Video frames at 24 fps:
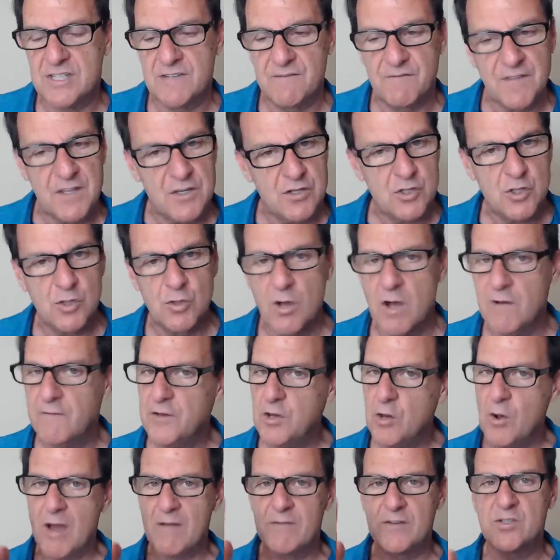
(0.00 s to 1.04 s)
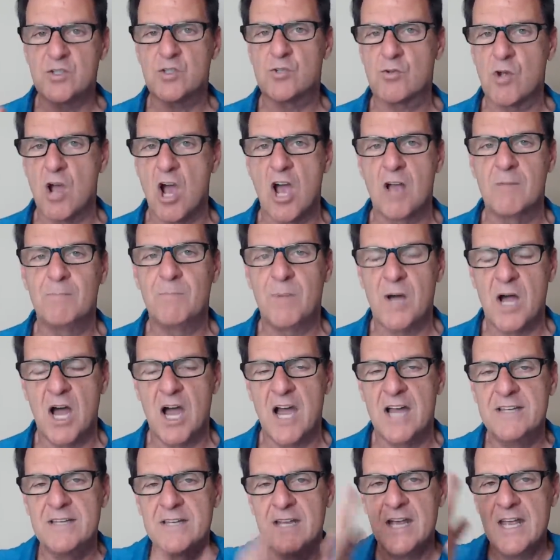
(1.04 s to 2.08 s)
If the two of you have a strong
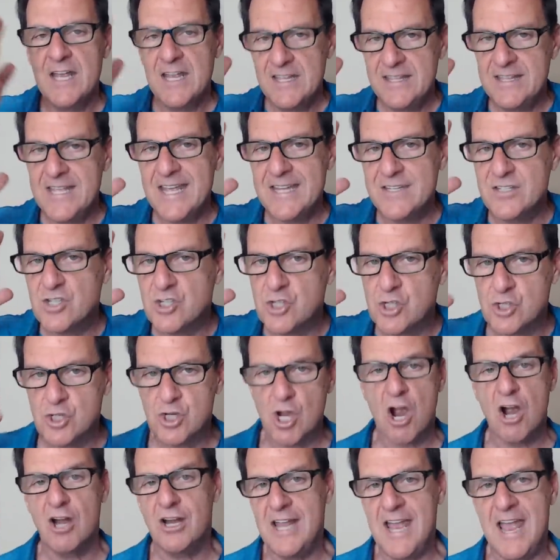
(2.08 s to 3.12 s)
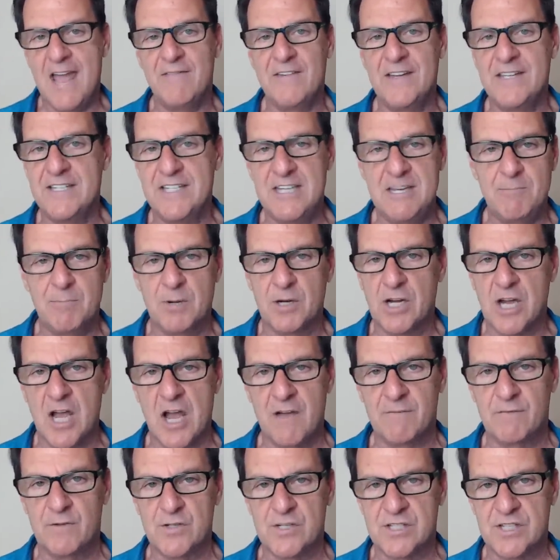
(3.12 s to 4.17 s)
bond, then start having deeper
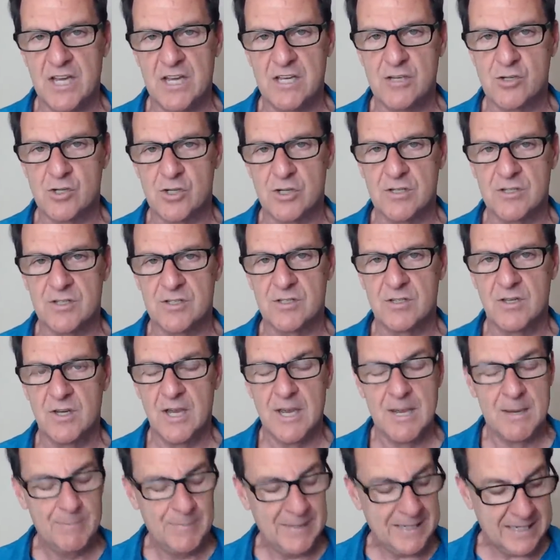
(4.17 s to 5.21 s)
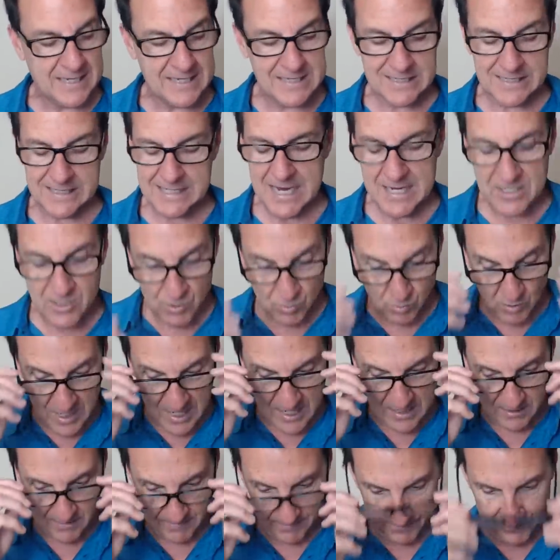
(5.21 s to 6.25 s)
conversations because guess
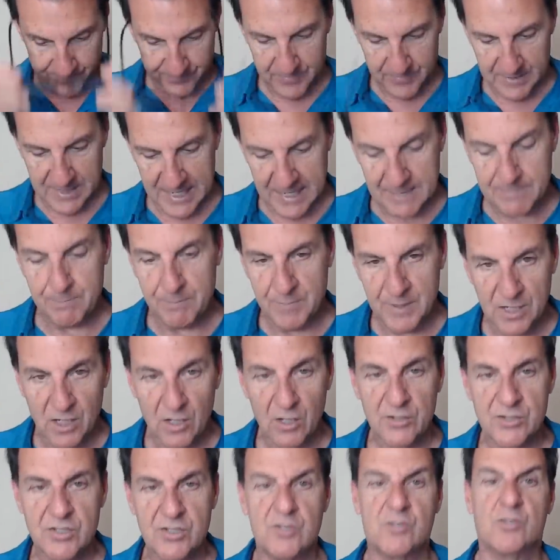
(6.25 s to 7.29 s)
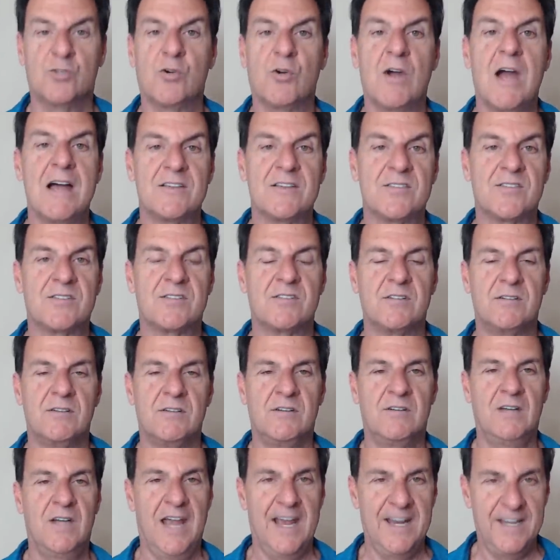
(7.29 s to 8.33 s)
what? It builds trust.
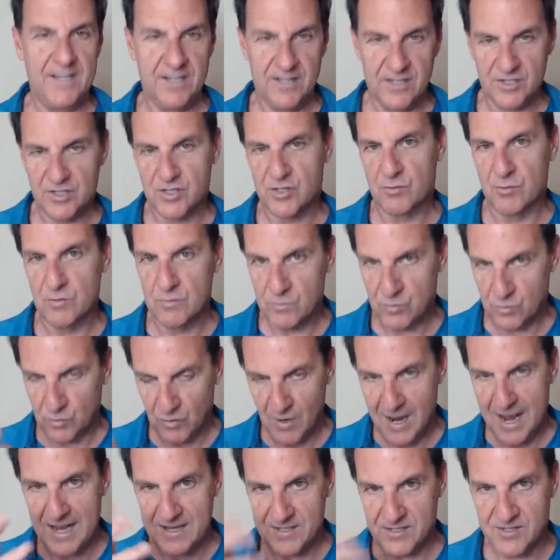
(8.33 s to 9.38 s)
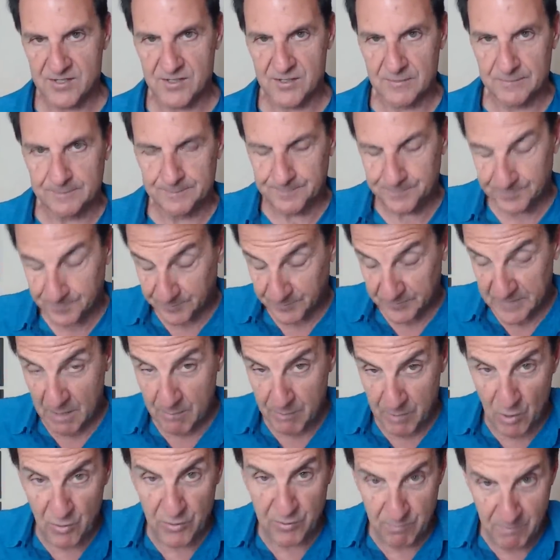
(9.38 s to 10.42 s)
And it is through trust that
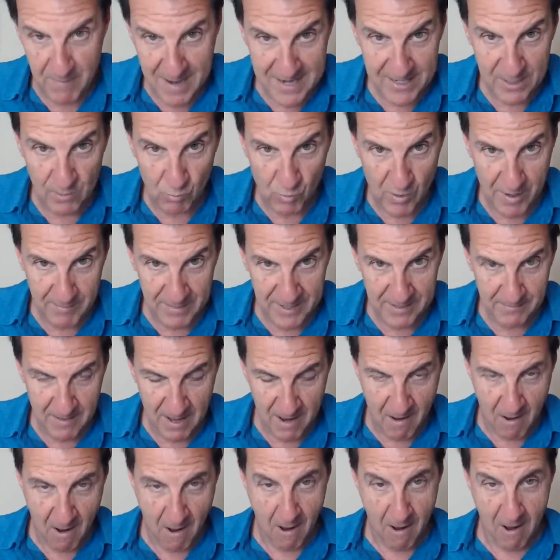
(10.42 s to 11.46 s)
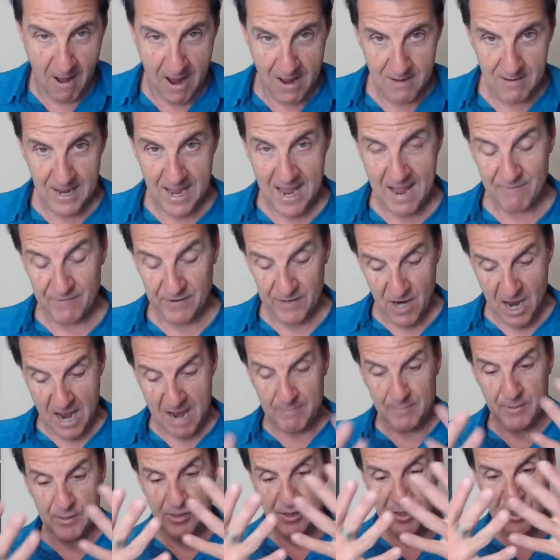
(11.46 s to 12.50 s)
both men and women have an
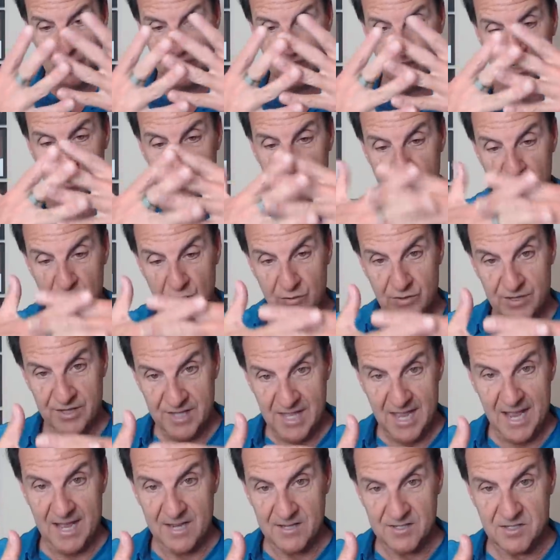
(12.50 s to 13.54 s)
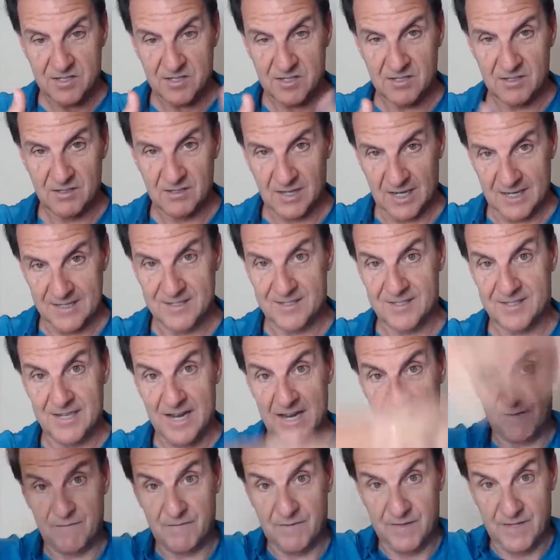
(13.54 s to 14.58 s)
opportunity to do this
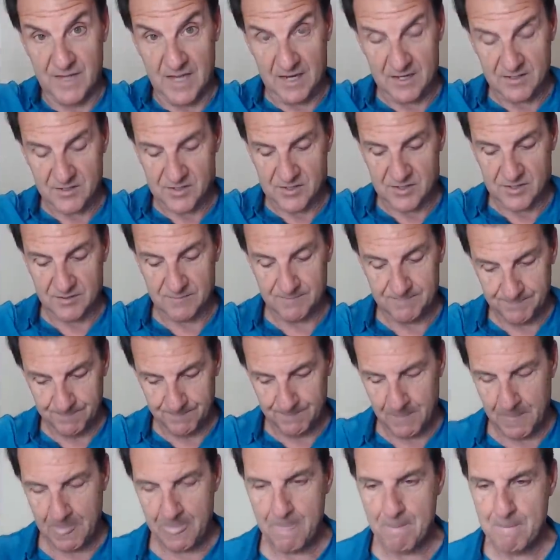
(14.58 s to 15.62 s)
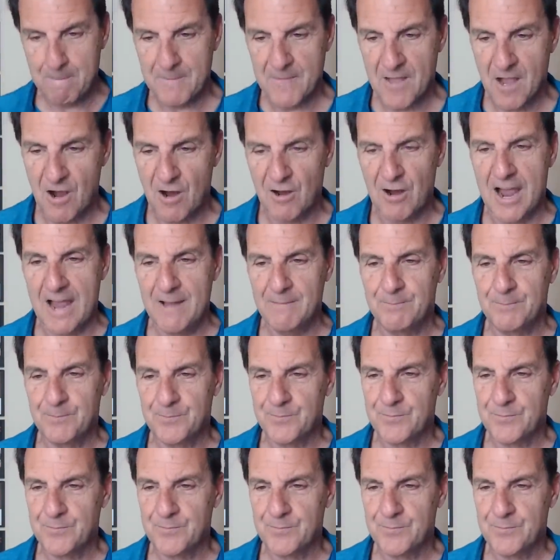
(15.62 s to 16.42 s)
instead of this. All right.